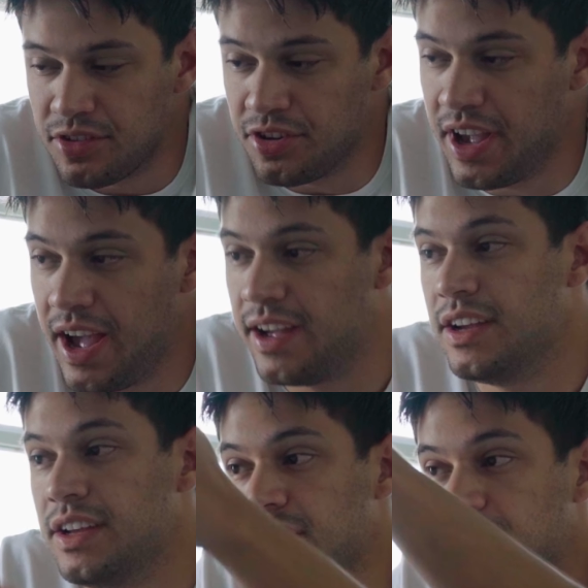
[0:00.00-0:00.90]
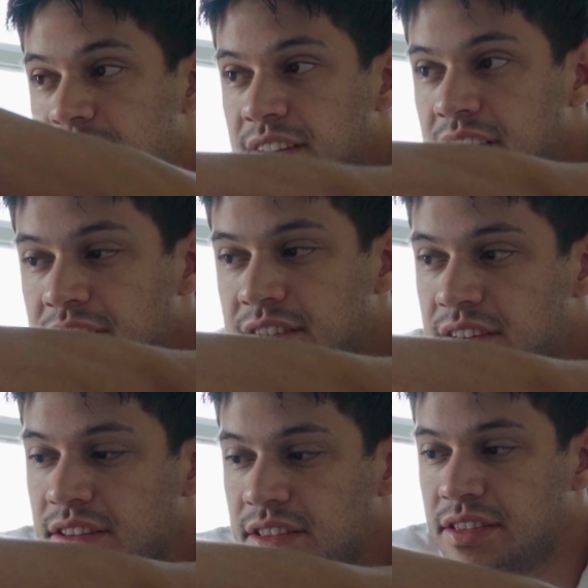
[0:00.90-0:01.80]
So yeah, this is
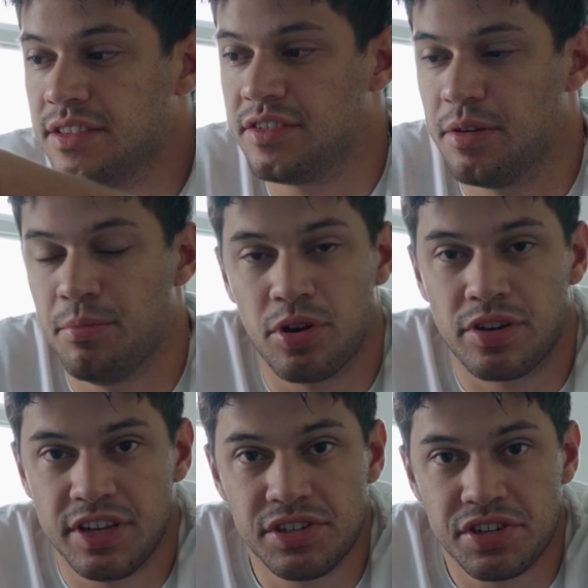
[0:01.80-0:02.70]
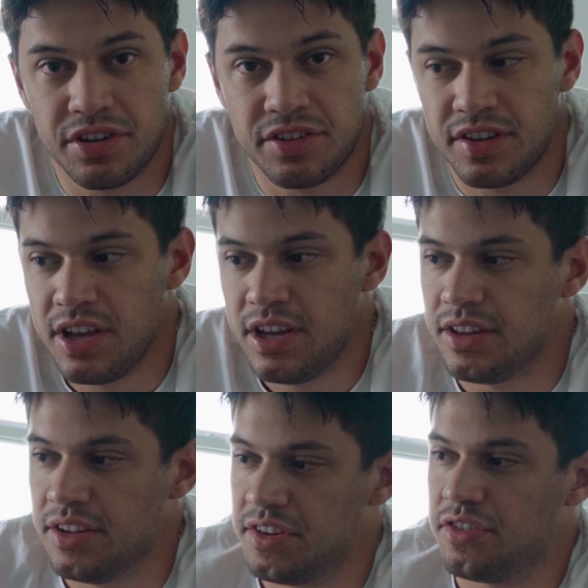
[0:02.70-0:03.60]
some more t-shirts.
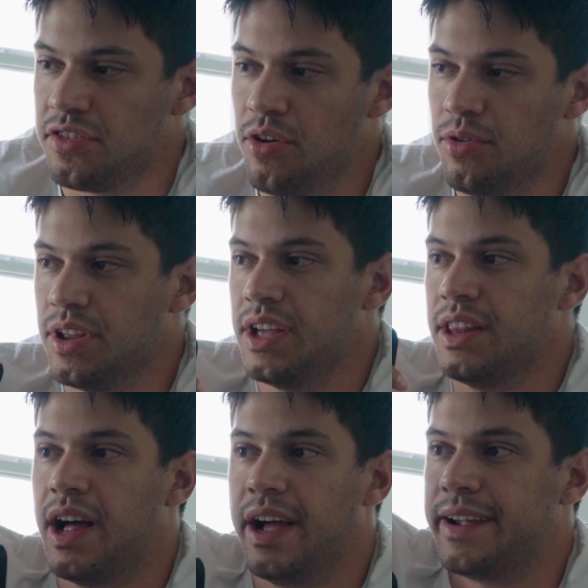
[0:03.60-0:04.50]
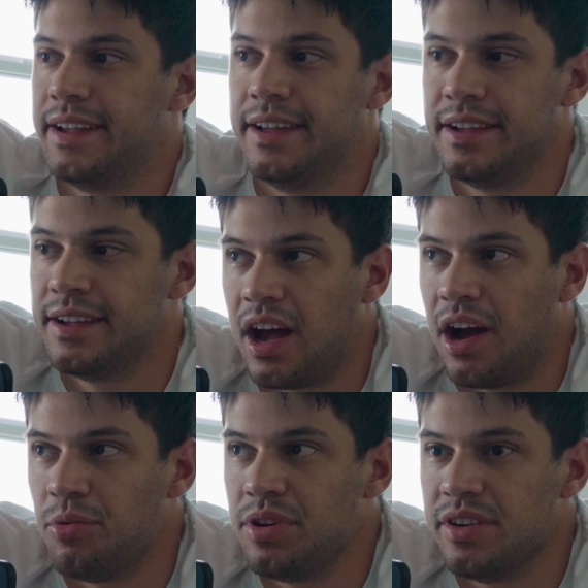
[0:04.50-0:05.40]
This is only like,
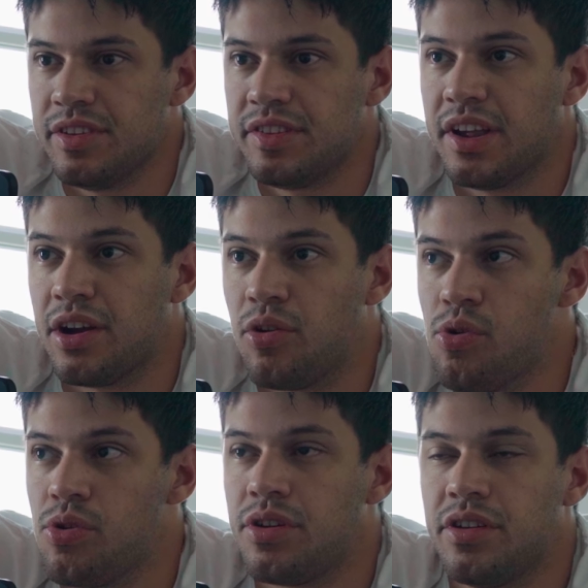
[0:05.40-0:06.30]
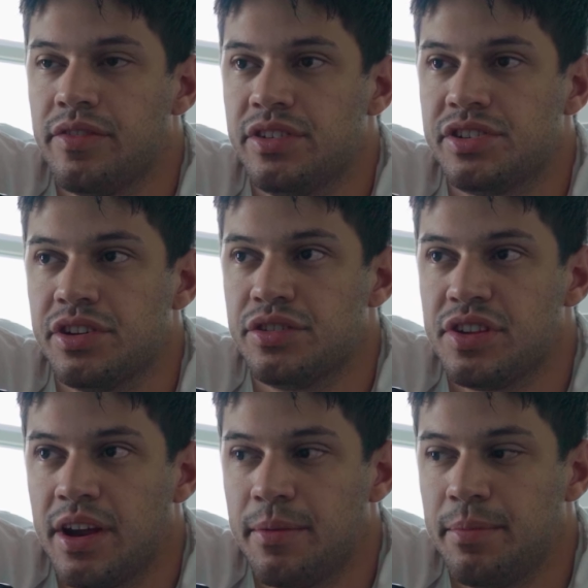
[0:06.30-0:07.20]
I wouldn't even say a quarter of the shirts that I